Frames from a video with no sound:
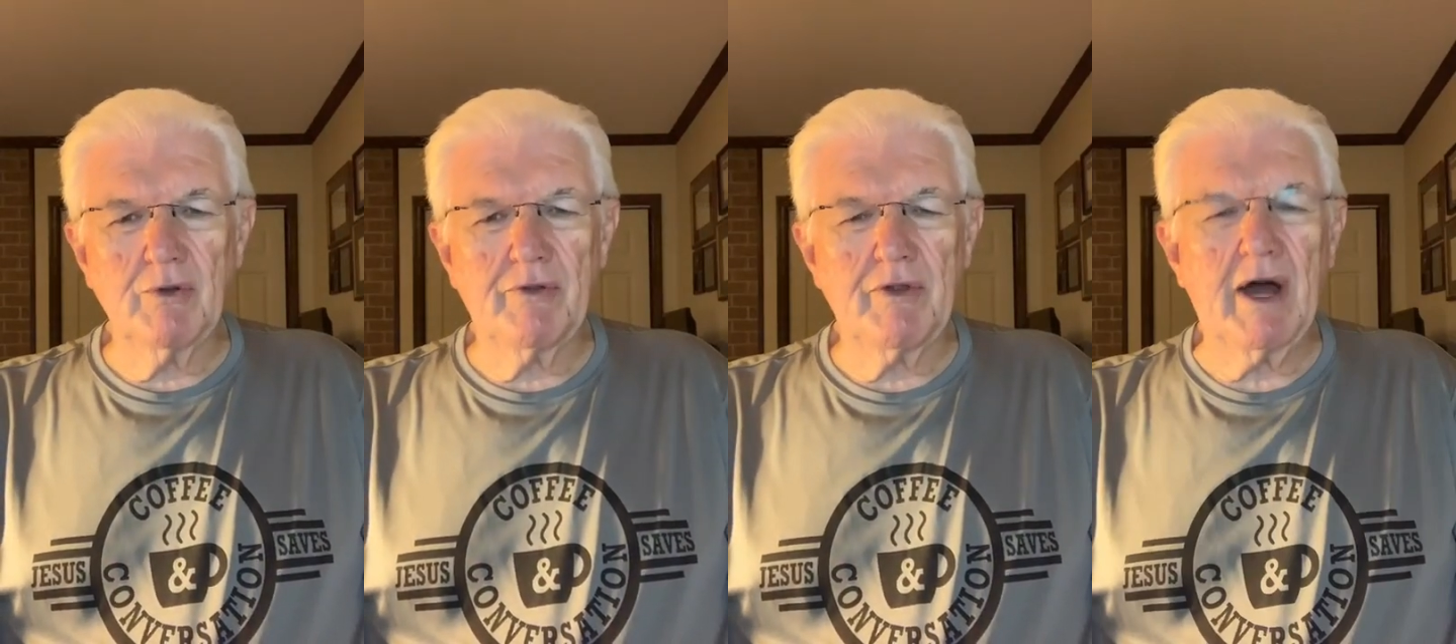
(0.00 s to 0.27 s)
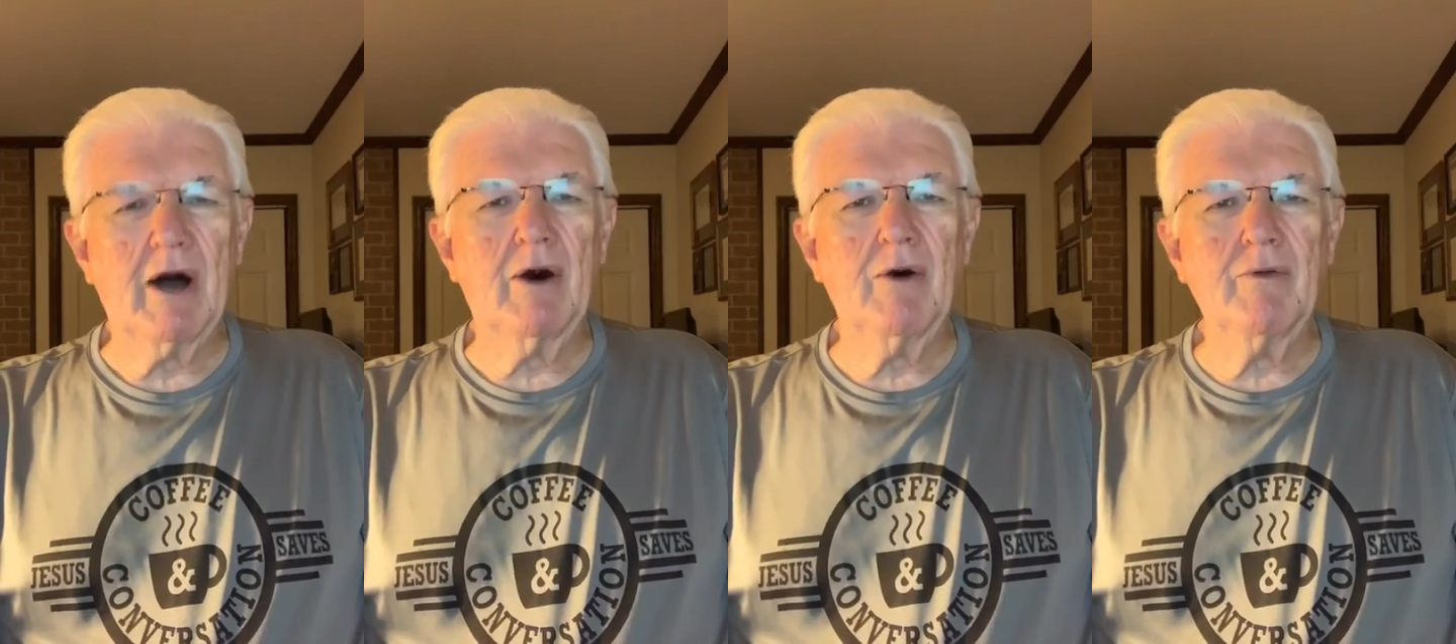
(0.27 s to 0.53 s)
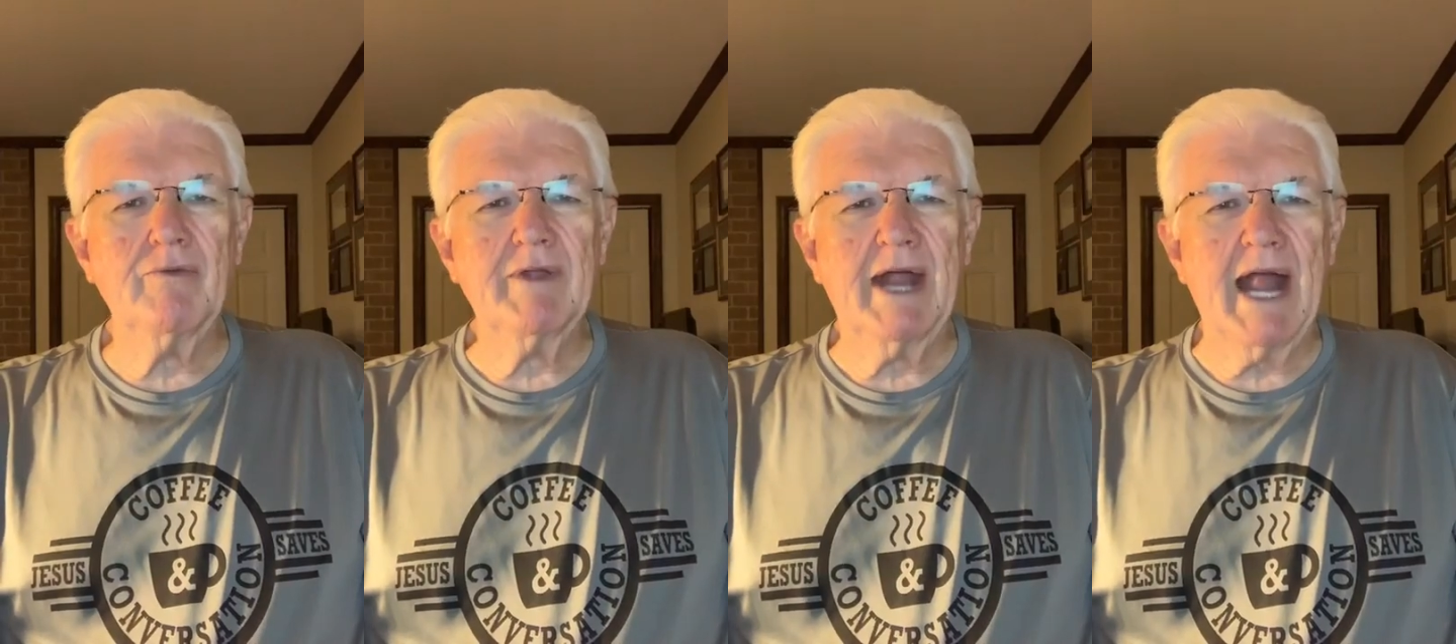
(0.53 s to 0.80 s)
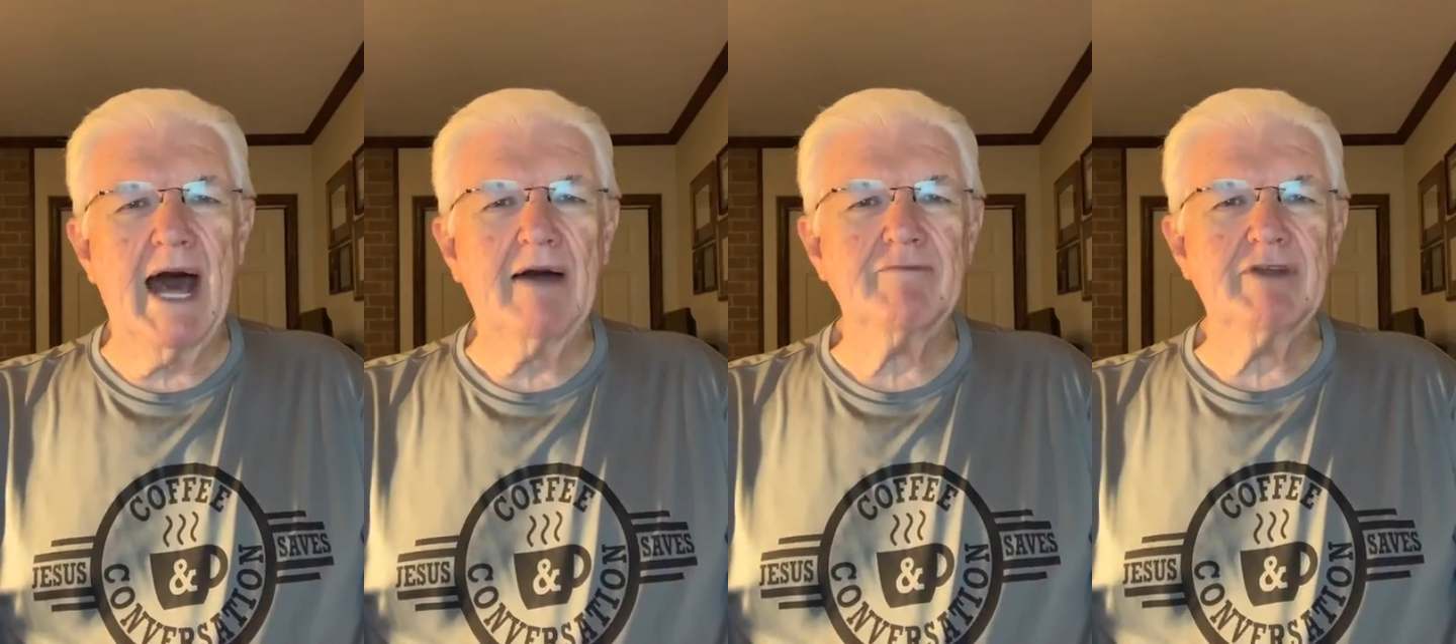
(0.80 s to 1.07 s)
thought that
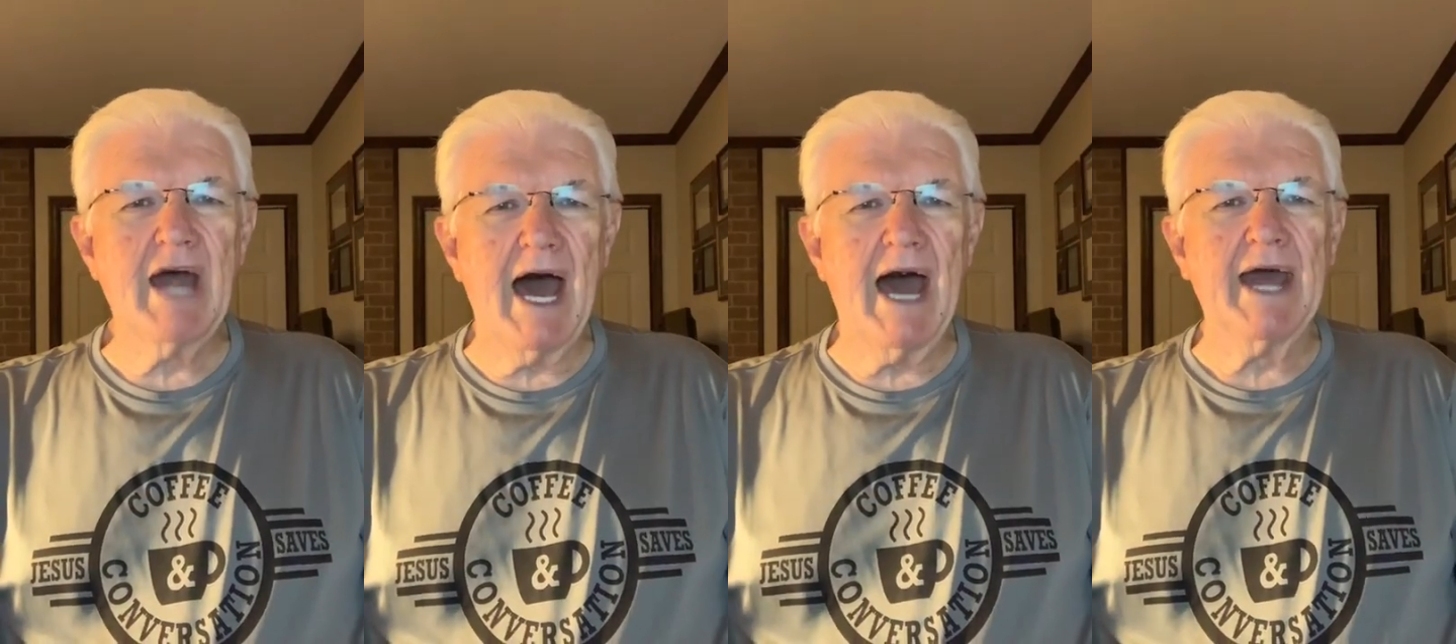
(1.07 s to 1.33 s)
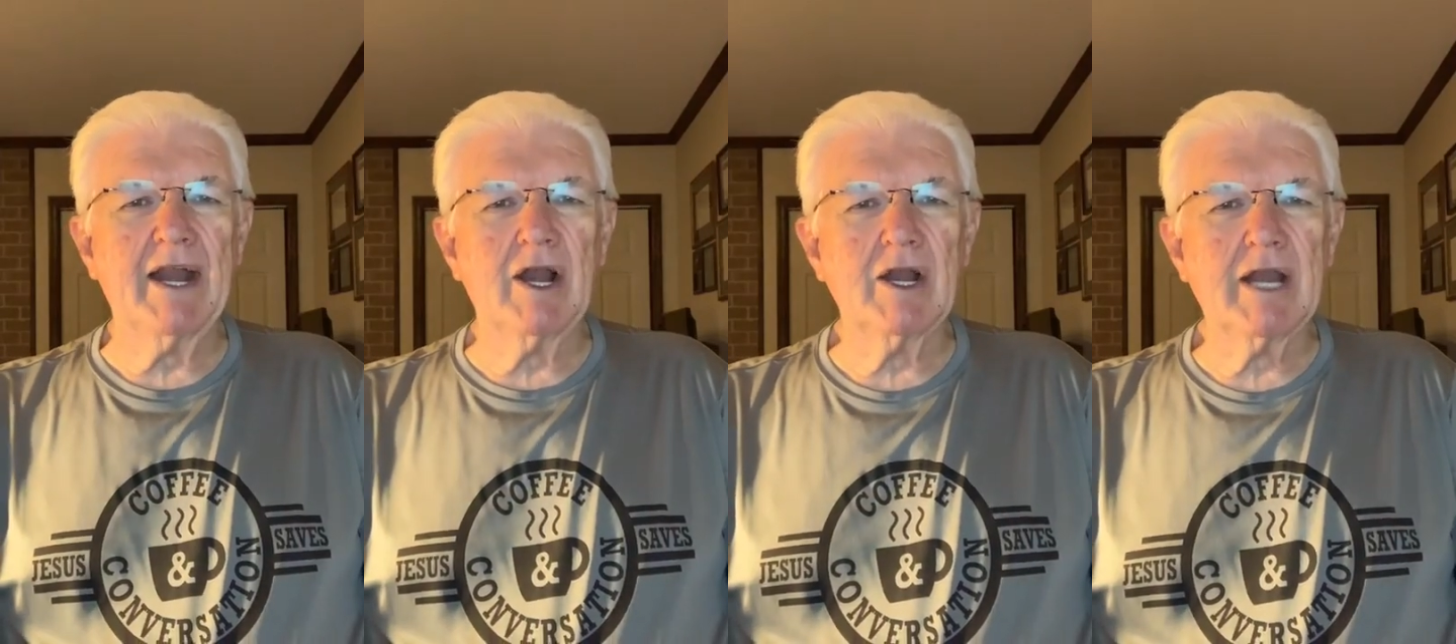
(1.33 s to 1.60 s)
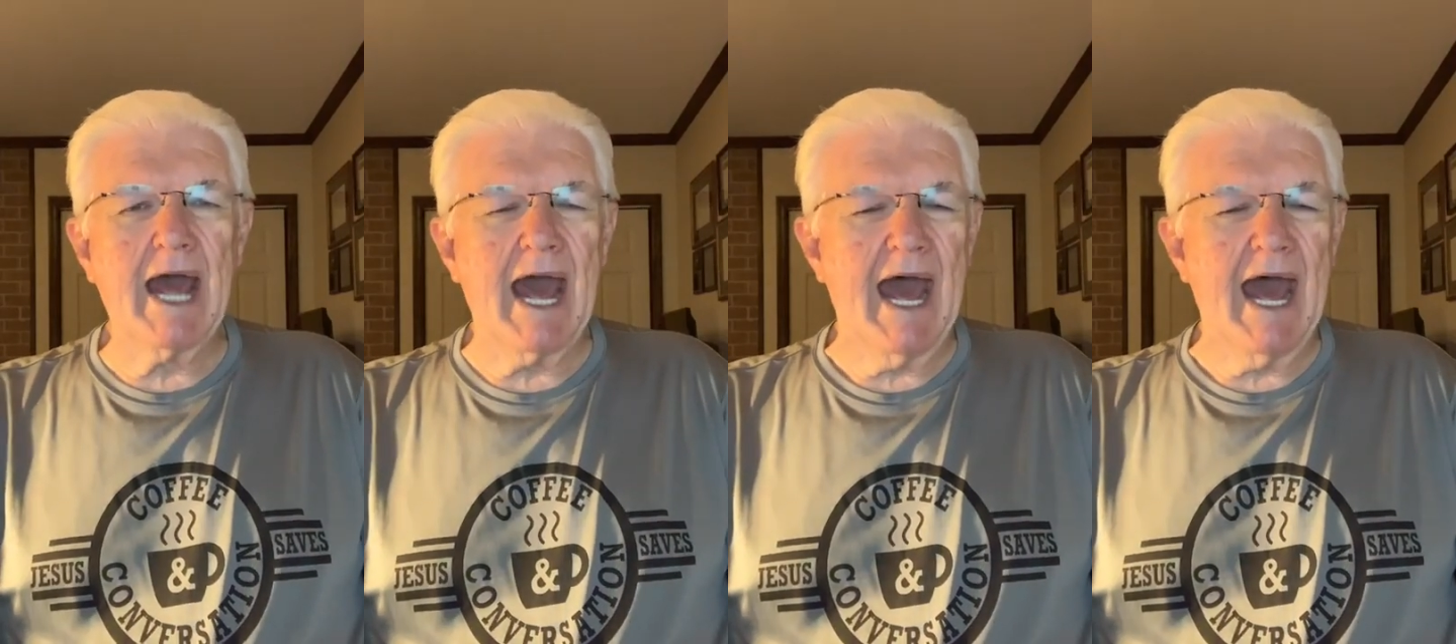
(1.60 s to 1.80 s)
I've titled